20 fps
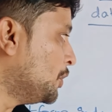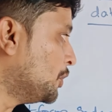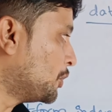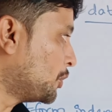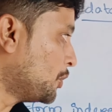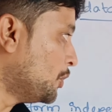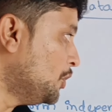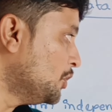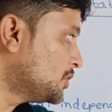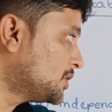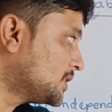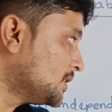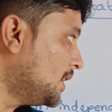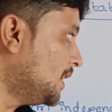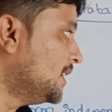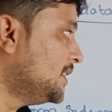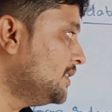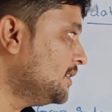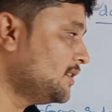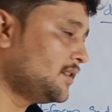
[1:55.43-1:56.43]
rows
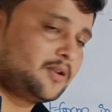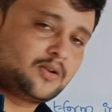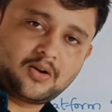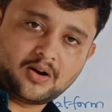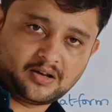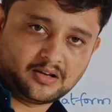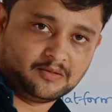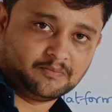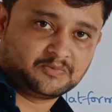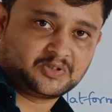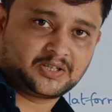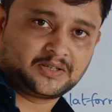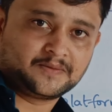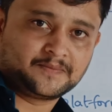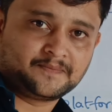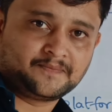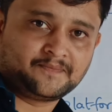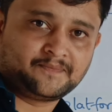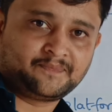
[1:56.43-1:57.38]
and columns.